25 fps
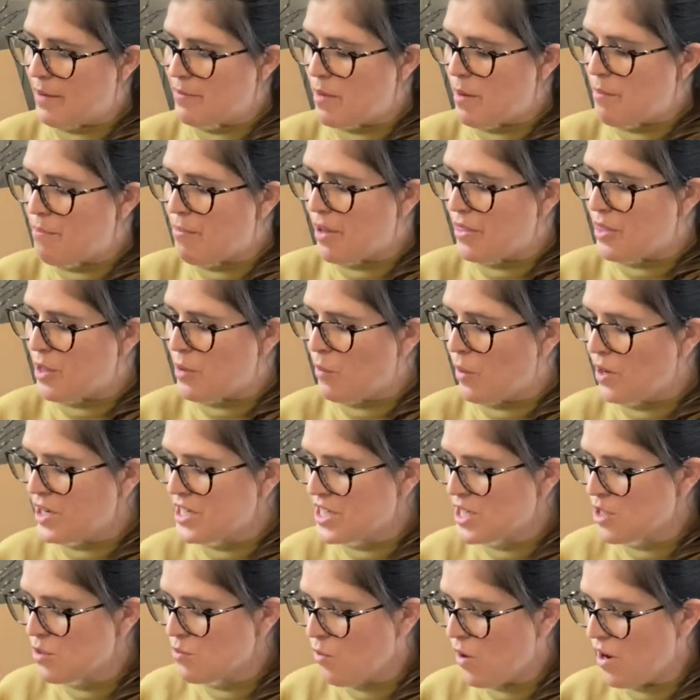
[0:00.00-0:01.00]
but they
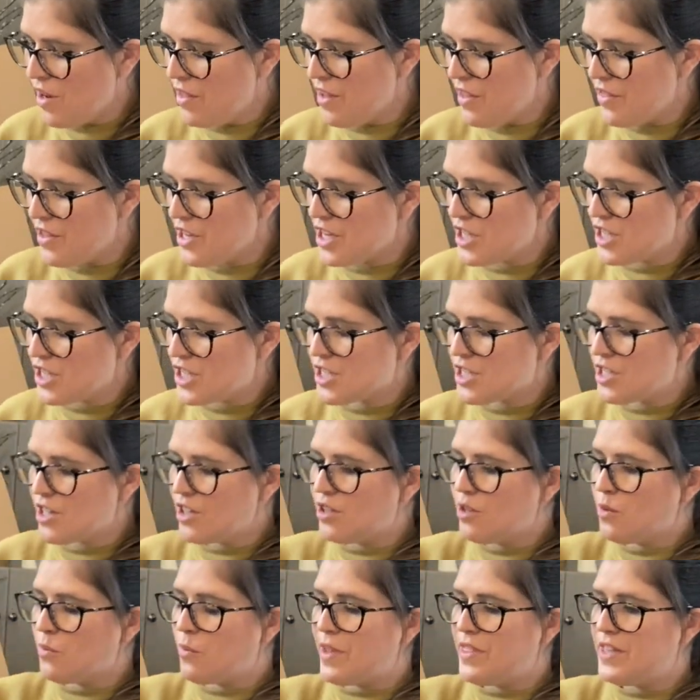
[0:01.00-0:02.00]
wanted one that they could
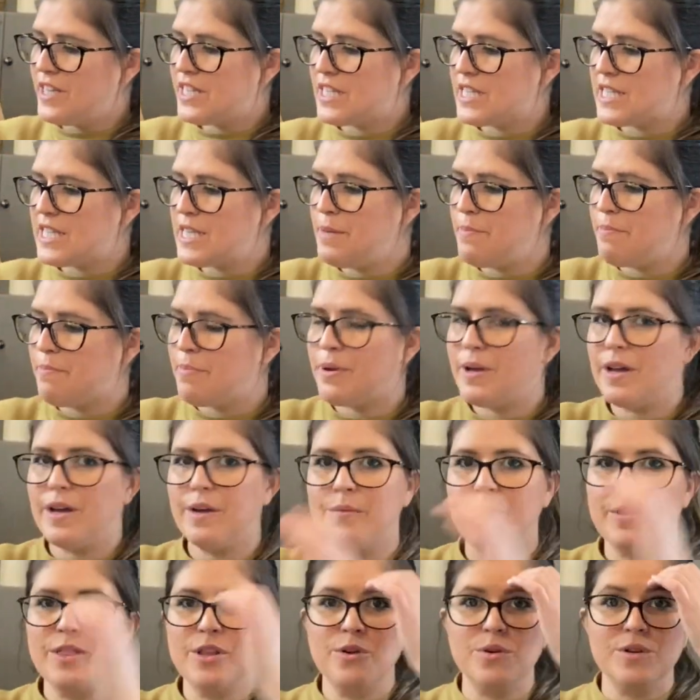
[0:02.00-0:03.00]
still, when
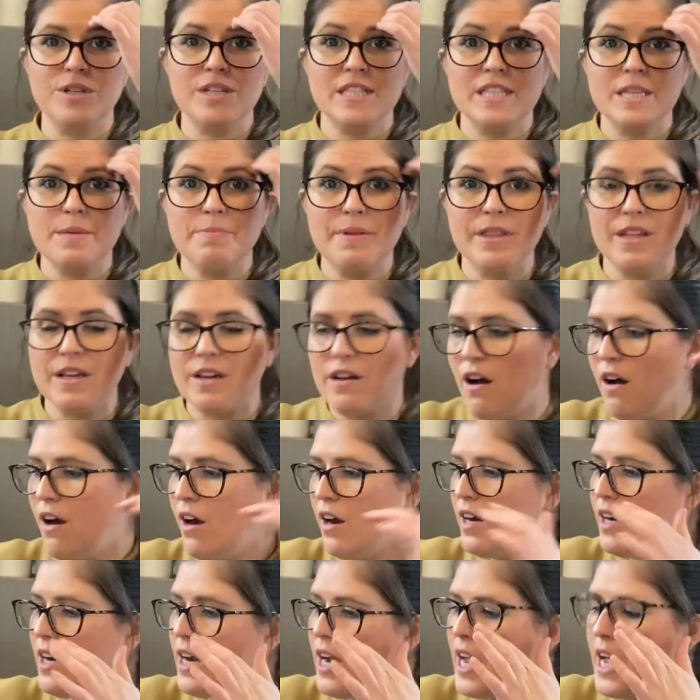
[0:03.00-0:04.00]
they go to sleep in the
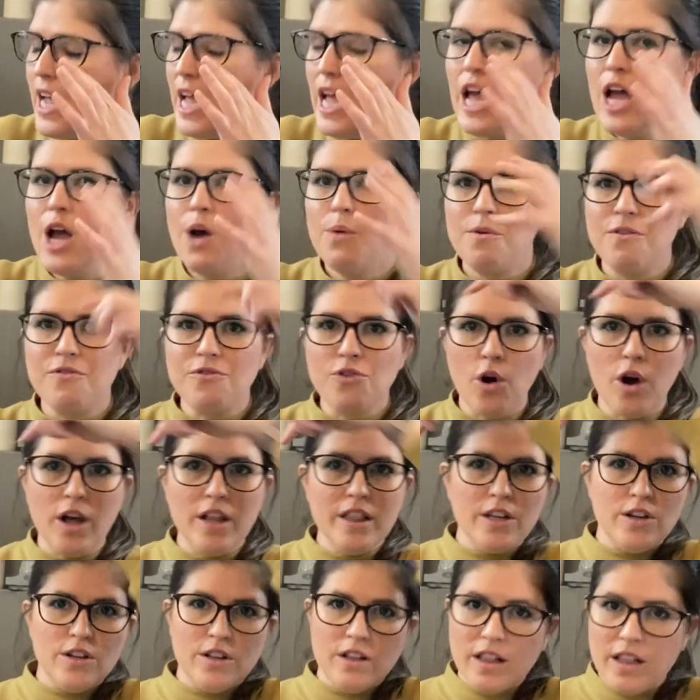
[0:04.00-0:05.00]
car, we've got a
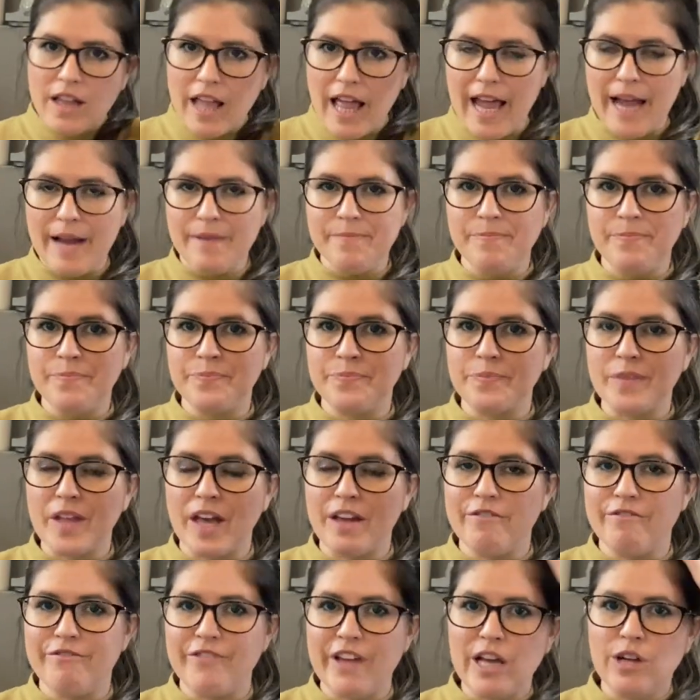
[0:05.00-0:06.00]
little
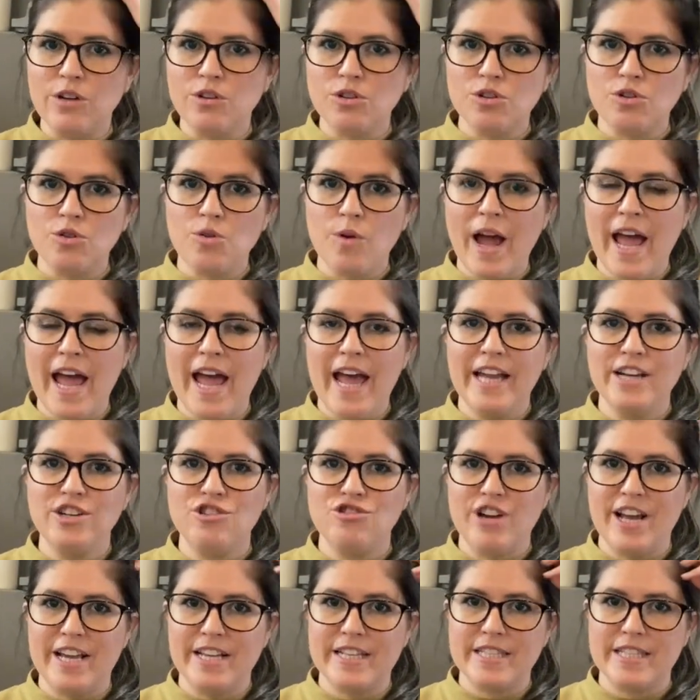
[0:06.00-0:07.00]
Velcro
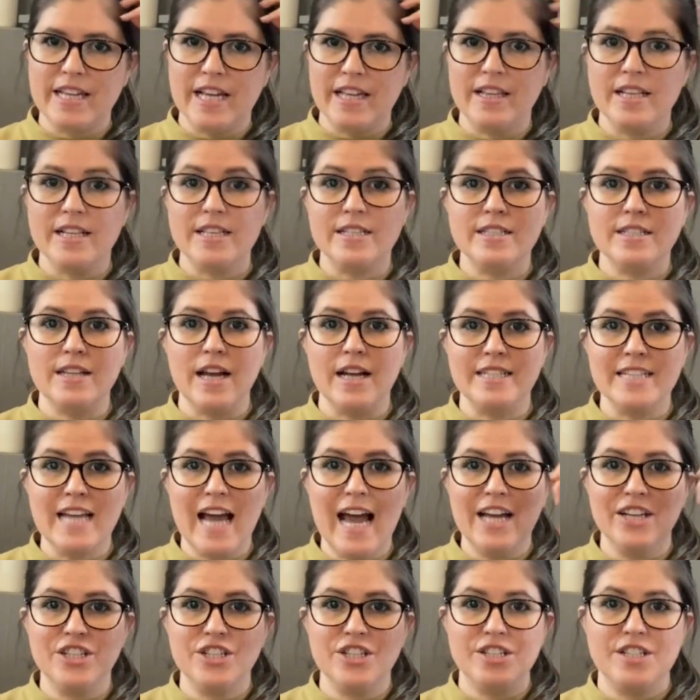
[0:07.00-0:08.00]
headrest thing that's
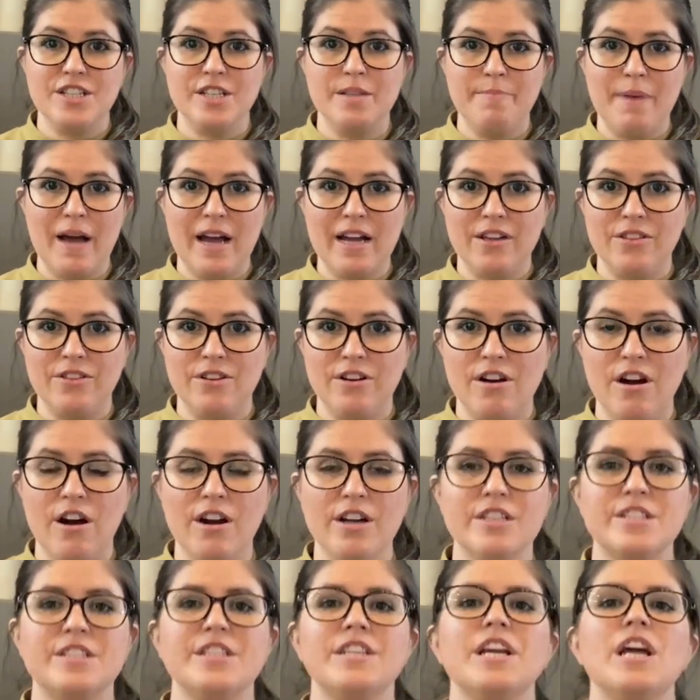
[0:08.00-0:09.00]
attached to the back of their car
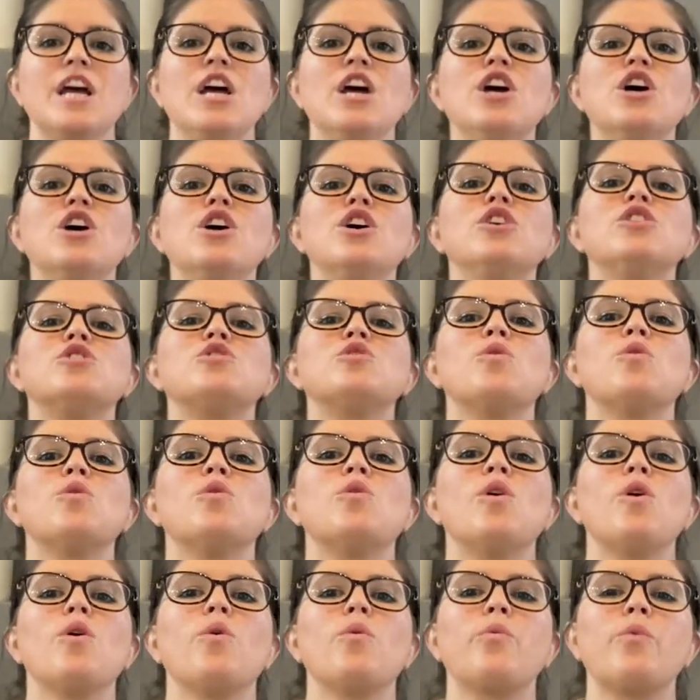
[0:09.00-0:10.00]
seat.
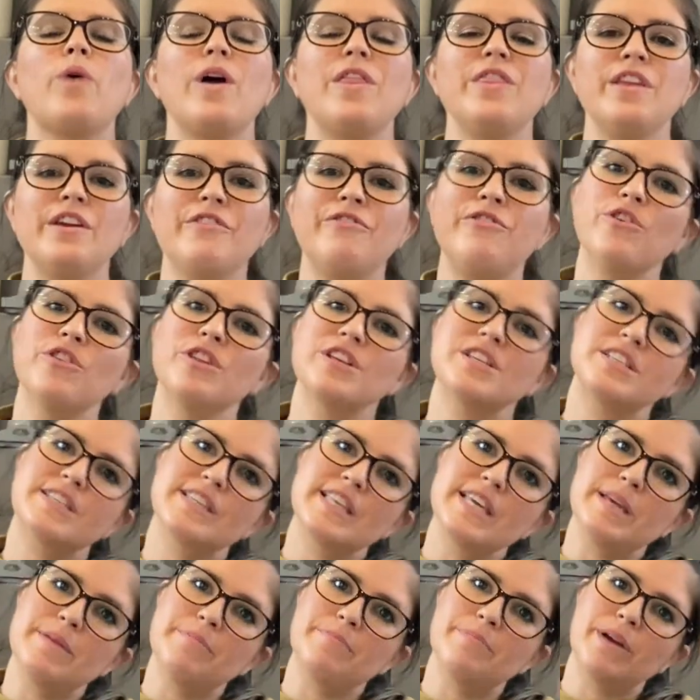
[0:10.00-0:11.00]
So when they fall
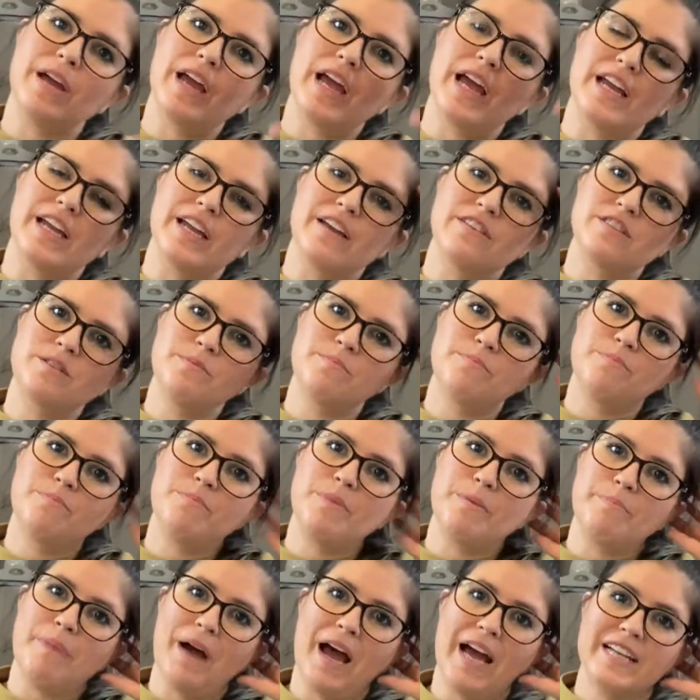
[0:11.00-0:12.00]
asleep, it gives
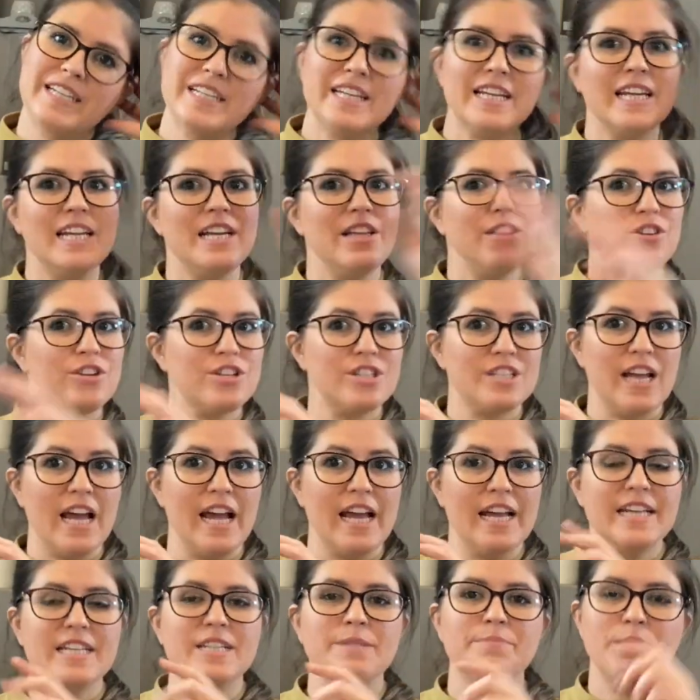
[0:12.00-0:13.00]
them padding either
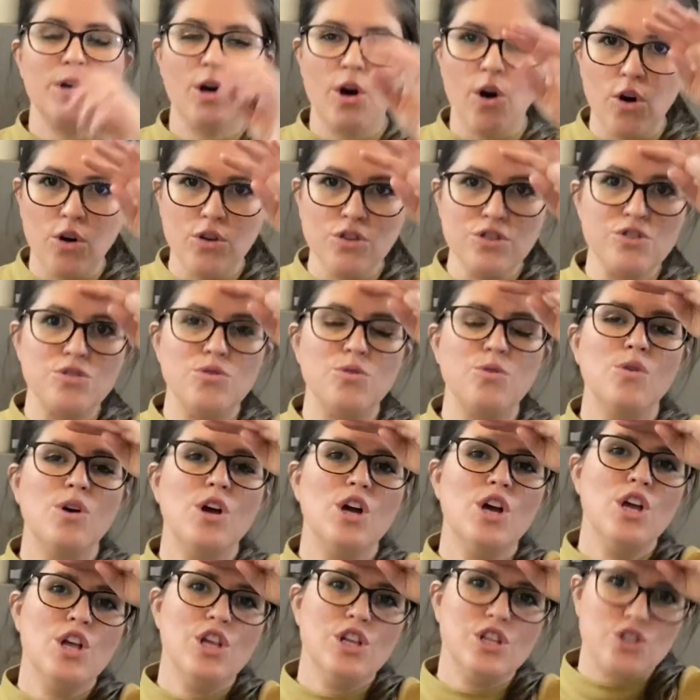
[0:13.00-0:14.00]
side, but it also
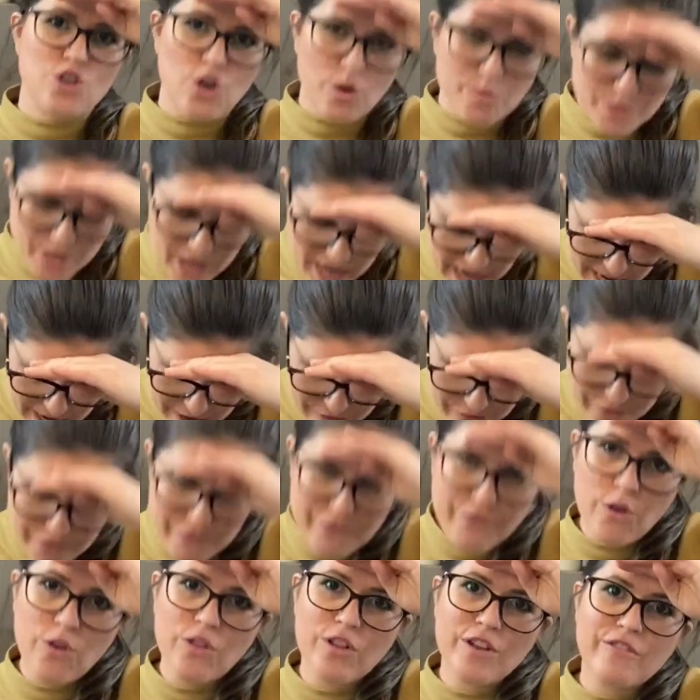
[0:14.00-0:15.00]
stops their head from
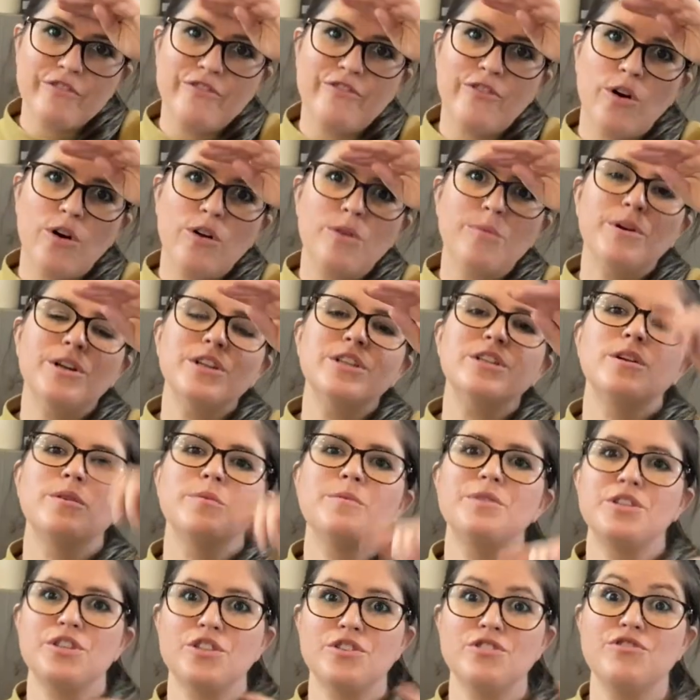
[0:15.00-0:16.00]
falling forward,
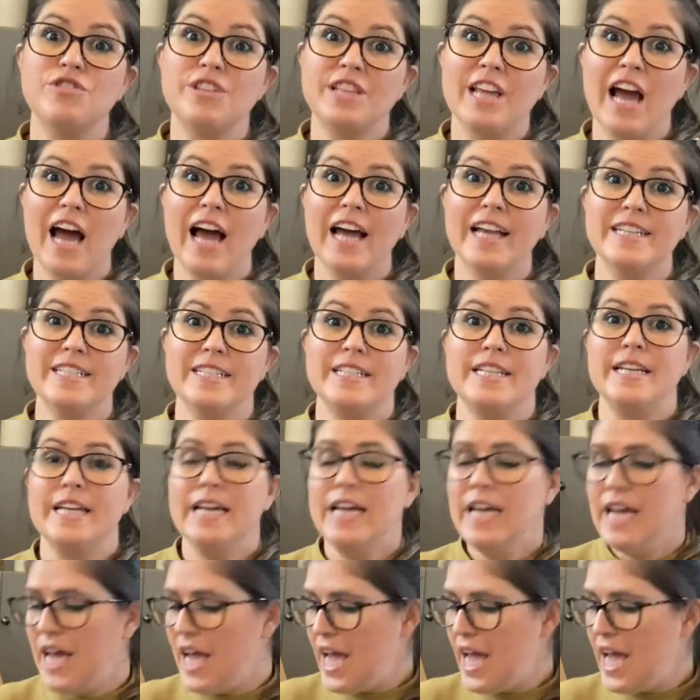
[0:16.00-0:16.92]
which is really handy.